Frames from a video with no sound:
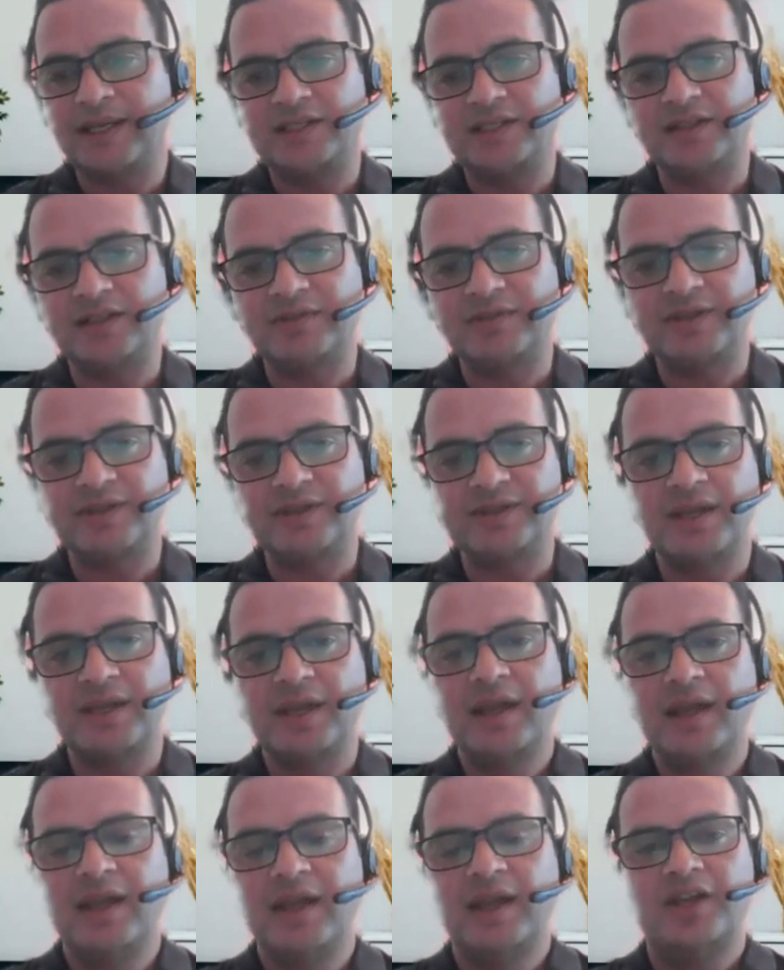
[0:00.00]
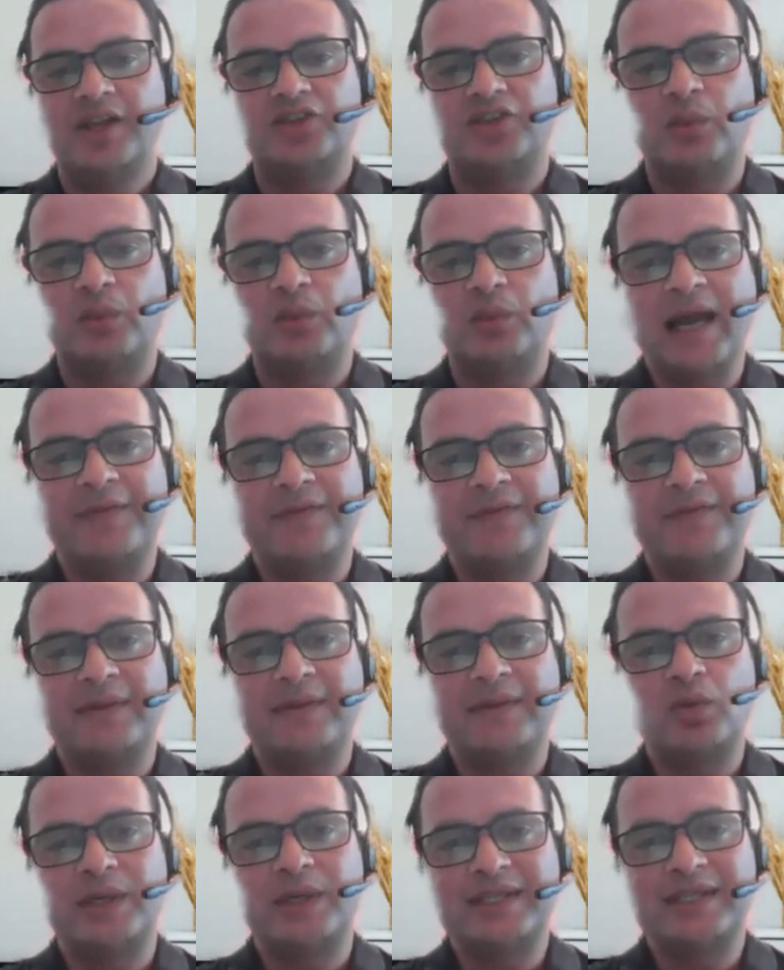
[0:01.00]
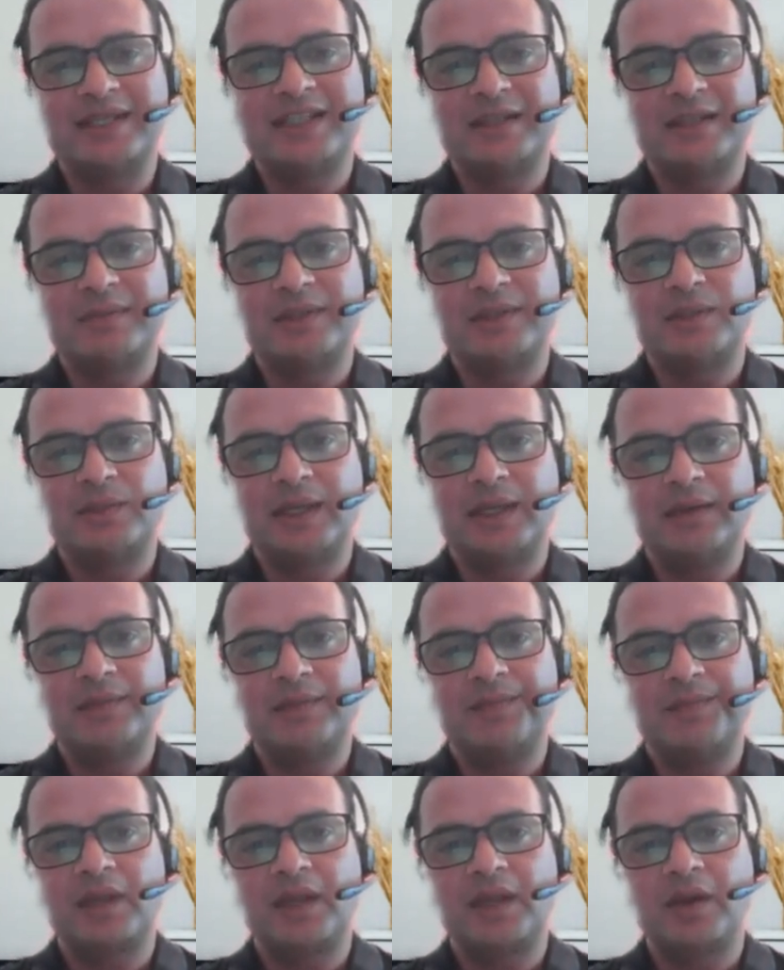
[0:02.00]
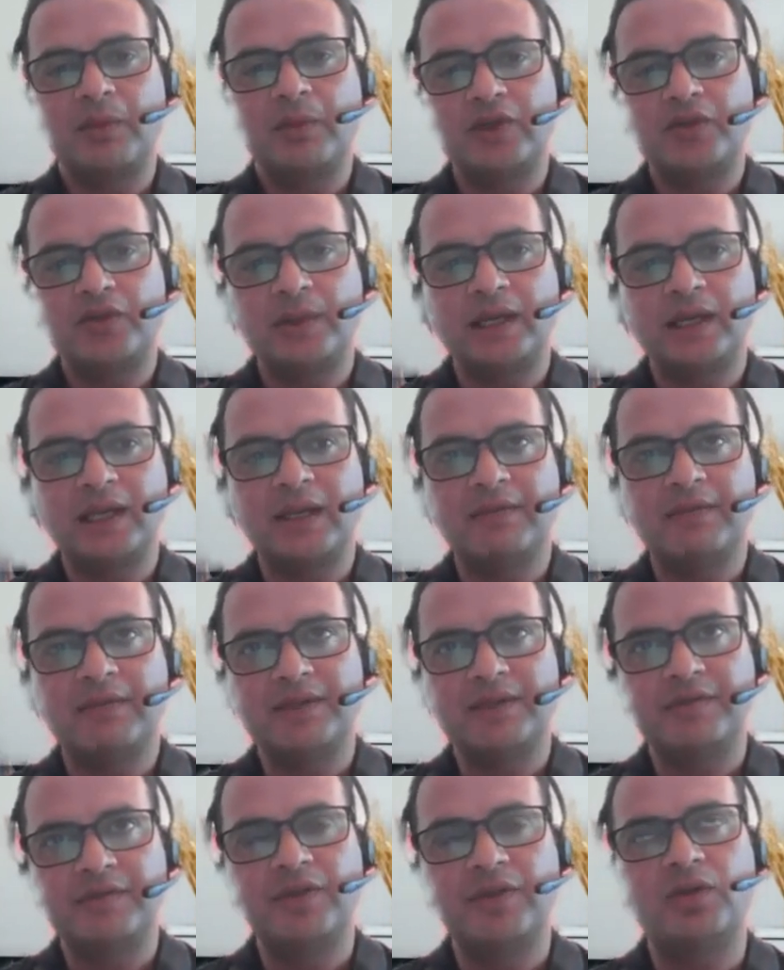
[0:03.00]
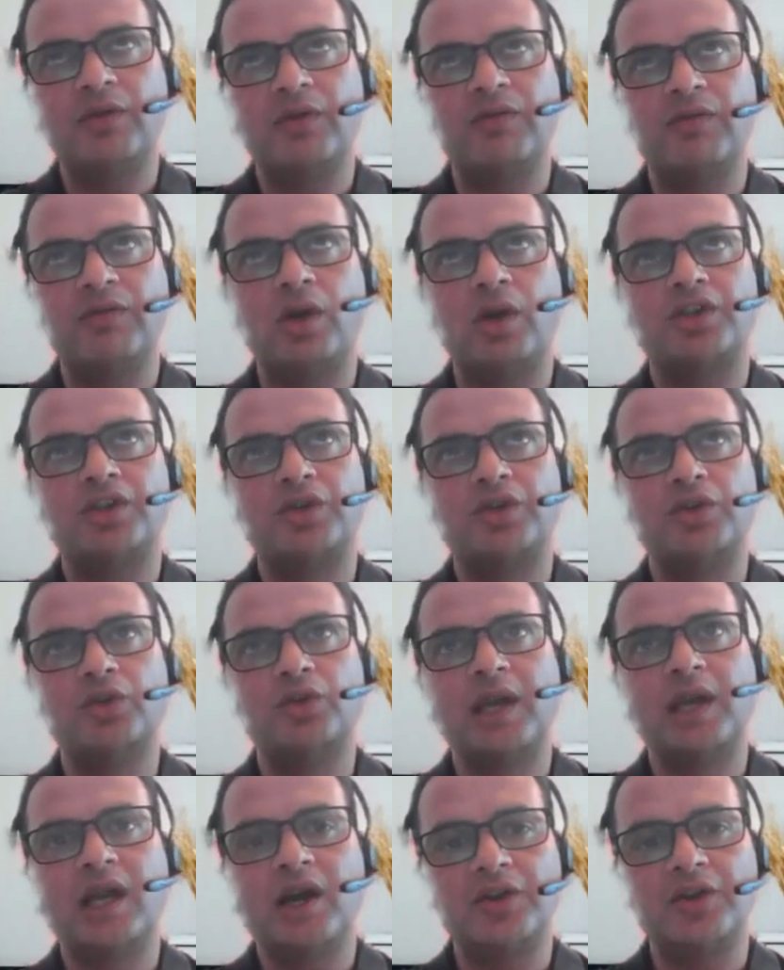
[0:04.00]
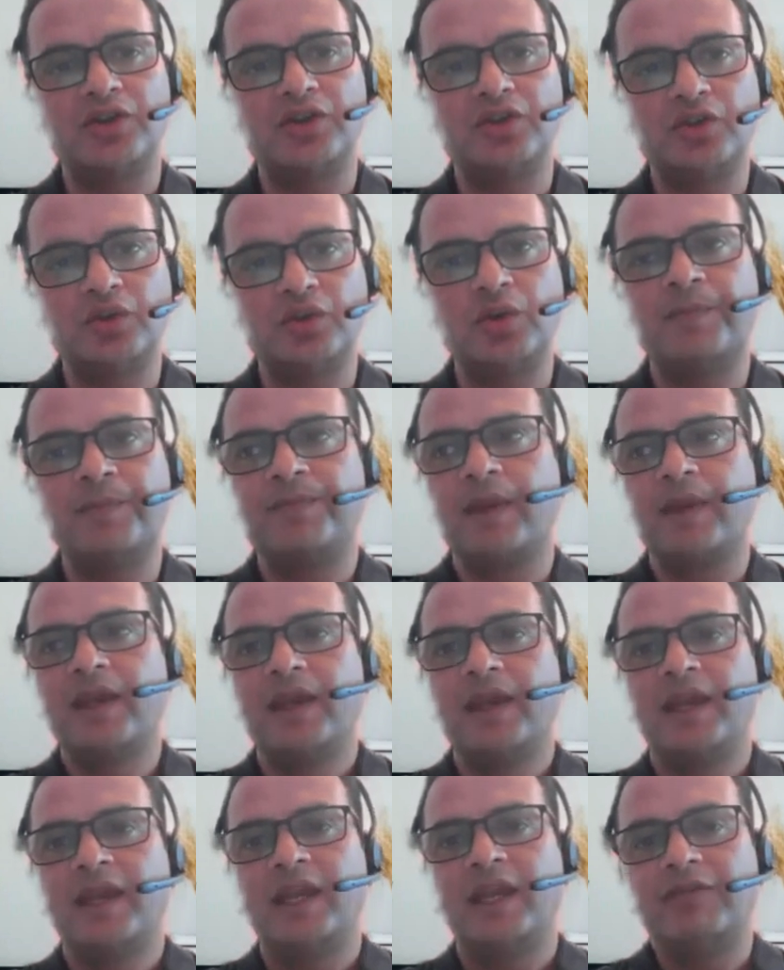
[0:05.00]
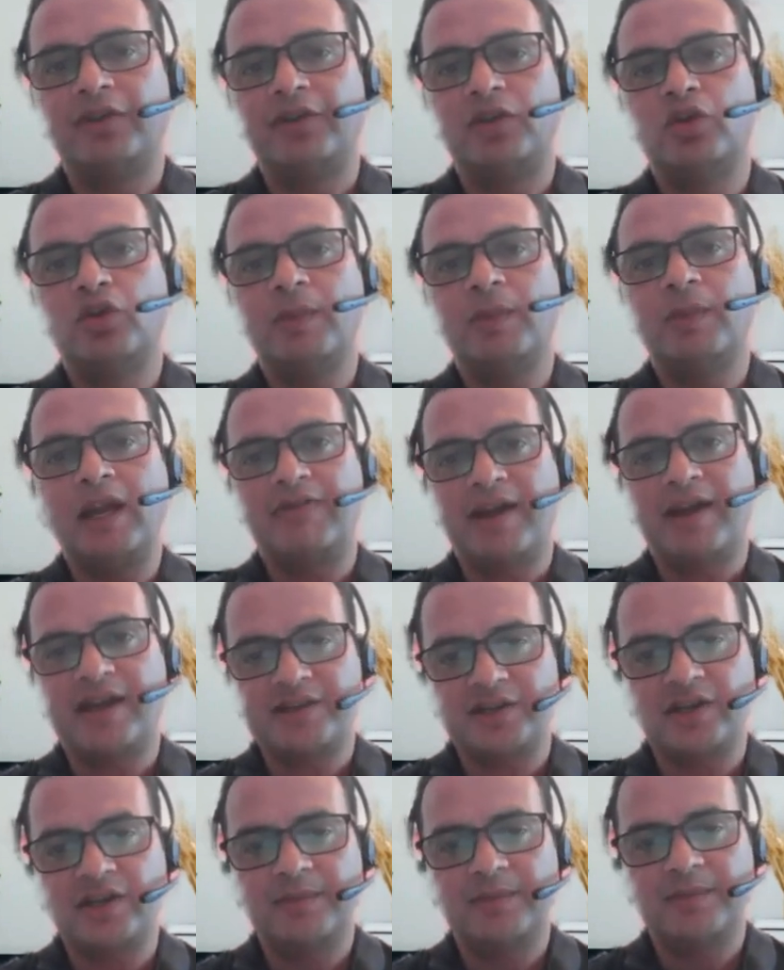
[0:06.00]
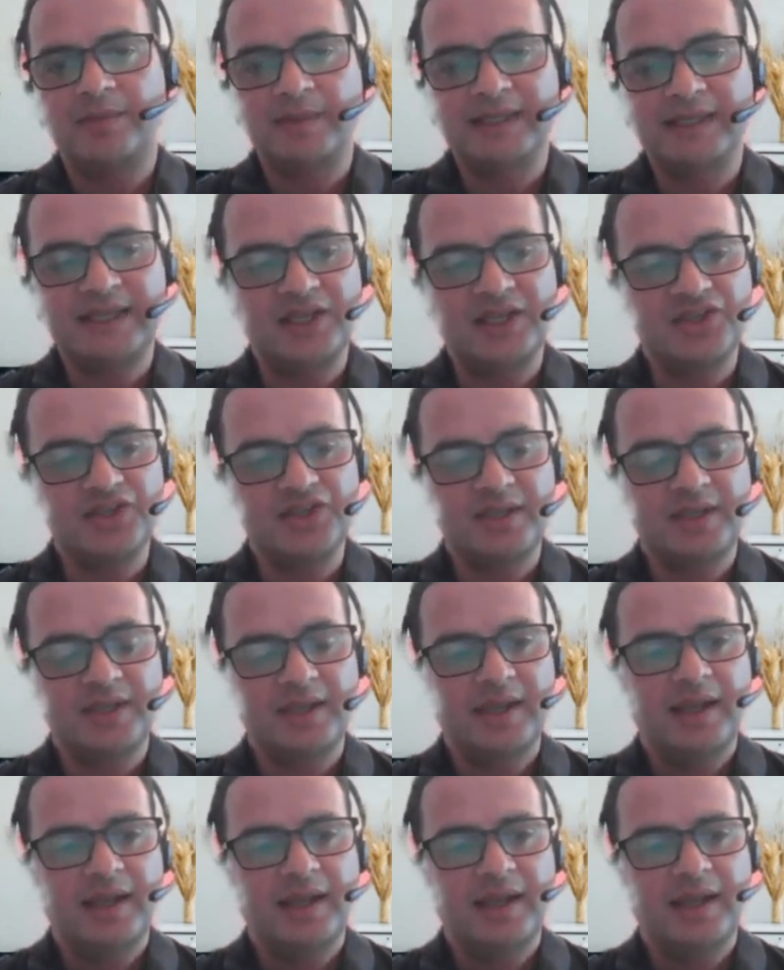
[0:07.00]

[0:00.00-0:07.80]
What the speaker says: a difference. So we have some quizzes in between, which will give us a view of what you do and how you do if you do manufacturing optimization.